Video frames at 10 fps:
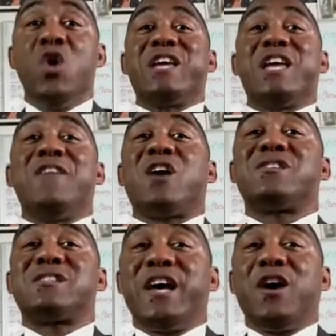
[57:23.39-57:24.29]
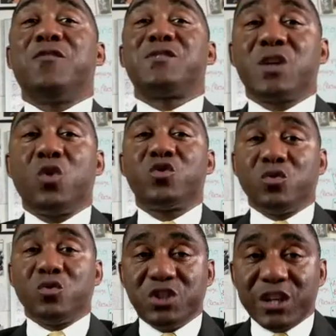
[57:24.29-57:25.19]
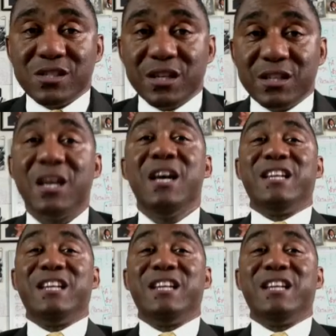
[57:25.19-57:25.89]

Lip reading: we're giving ourselves social justice,